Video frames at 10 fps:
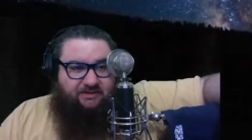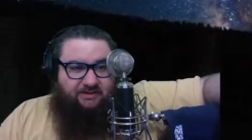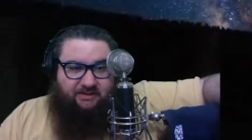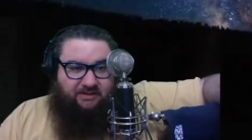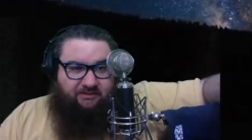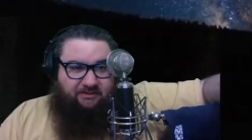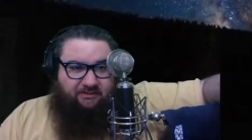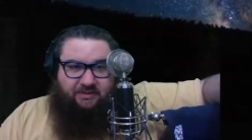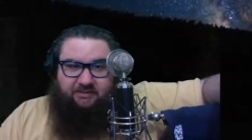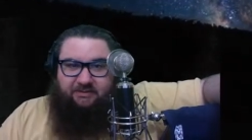I don't know,
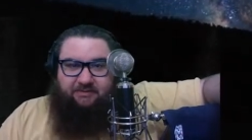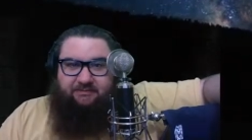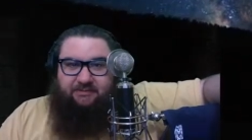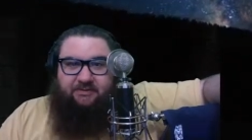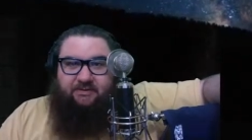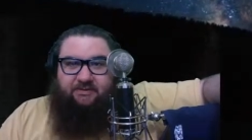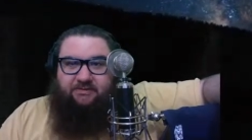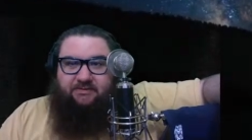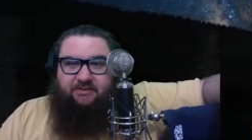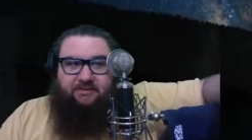maybe.
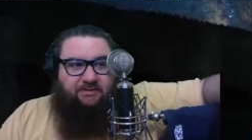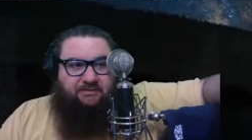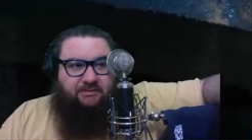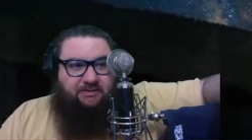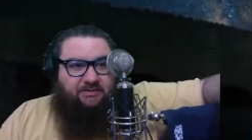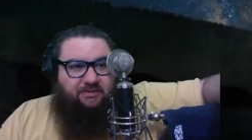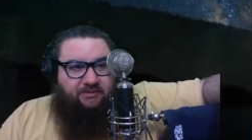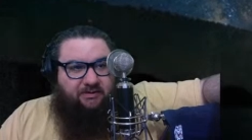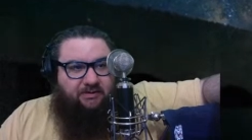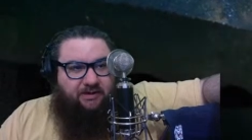Who knows what's
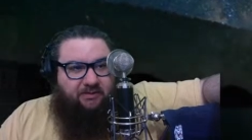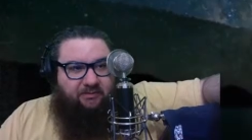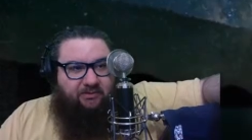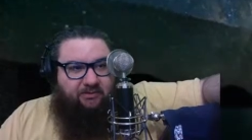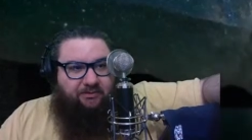going on anymore.